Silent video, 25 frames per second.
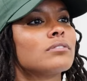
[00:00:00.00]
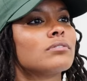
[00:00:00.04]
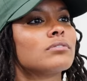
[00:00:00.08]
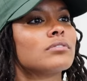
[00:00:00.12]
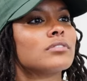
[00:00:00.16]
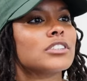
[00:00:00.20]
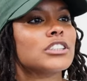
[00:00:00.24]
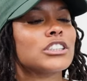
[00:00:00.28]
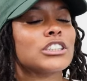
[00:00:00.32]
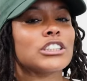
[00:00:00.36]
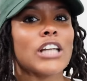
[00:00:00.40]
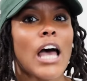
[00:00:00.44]

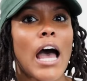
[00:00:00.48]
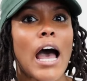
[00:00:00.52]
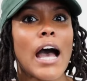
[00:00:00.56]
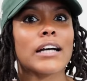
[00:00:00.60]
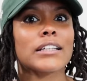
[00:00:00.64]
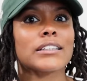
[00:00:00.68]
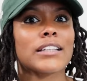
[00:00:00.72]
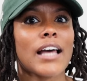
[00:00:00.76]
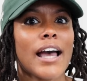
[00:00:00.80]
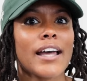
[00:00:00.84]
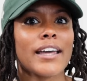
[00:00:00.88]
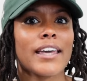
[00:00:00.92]
shocked,
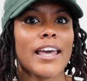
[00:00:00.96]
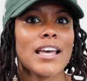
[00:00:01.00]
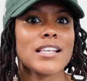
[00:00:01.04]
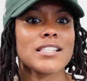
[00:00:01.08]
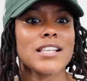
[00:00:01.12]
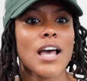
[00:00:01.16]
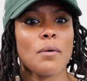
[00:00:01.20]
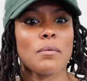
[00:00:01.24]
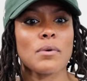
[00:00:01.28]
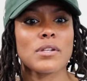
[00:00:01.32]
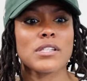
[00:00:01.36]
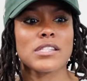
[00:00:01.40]
I guess
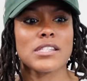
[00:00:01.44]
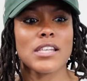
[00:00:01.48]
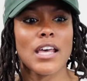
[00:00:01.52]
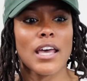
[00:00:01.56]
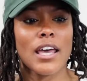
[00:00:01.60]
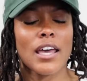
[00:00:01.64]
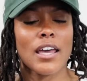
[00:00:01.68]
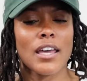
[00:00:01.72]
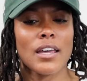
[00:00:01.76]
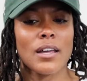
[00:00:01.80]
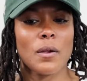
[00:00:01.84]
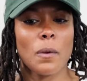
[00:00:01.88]
I would
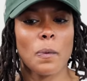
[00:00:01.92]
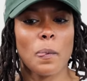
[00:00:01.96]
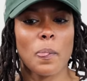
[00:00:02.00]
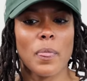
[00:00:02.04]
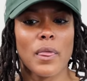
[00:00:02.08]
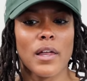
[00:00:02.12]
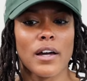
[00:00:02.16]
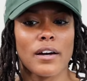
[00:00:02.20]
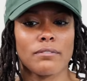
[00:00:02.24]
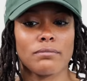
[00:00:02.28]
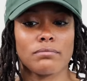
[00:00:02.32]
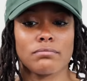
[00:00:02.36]
say,
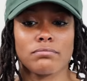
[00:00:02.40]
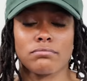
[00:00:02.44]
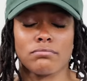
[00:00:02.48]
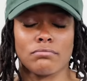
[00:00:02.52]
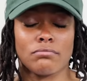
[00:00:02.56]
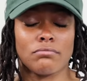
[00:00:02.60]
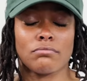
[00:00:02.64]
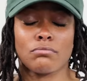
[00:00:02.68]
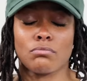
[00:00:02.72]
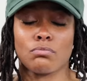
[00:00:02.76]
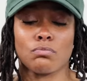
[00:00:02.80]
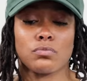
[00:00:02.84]

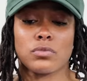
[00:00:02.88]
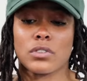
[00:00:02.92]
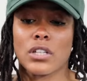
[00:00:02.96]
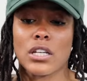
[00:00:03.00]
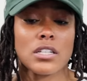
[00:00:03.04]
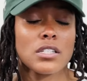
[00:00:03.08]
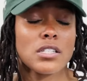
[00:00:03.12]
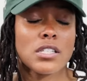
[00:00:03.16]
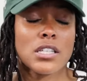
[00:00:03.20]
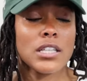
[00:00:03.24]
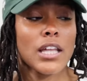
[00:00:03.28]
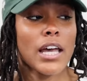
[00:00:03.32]

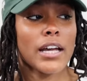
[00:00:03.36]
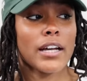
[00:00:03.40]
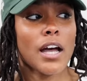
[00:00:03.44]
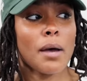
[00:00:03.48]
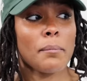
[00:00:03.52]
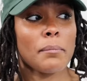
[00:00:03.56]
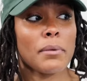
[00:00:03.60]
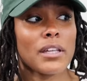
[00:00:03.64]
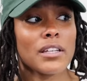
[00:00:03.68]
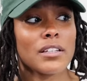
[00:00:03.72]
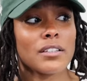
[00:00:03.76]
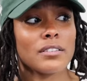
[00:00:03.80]
didn't see that
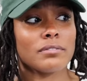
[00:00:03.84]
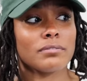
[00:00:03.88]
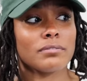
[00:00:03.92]
coming.